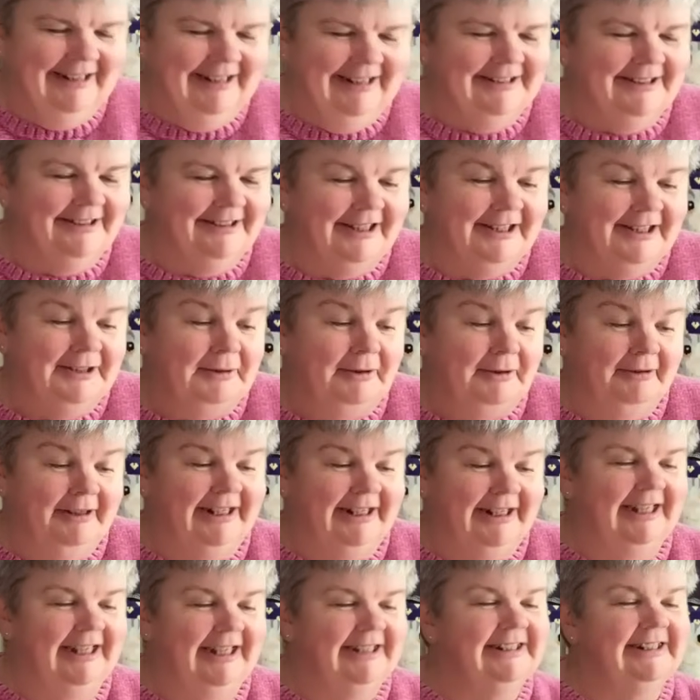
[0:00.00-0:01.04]
So that's what we
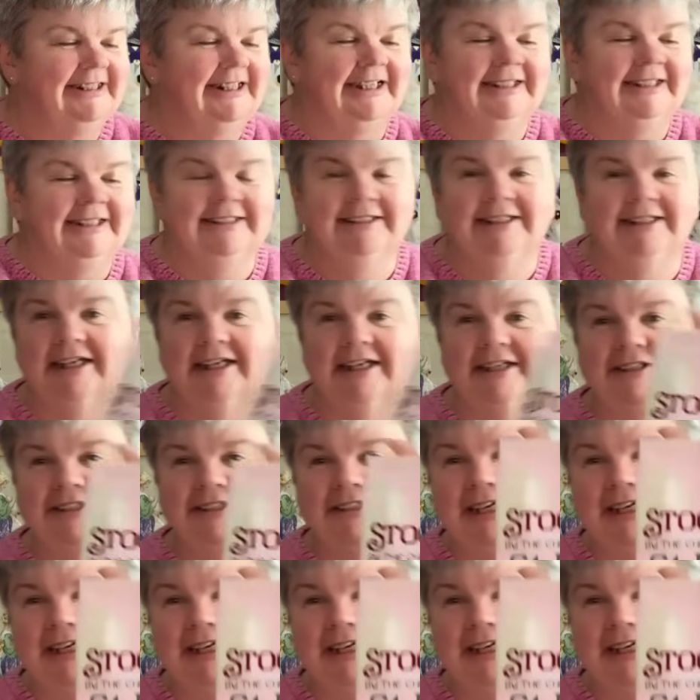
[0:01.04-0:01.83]
did, and I stitched,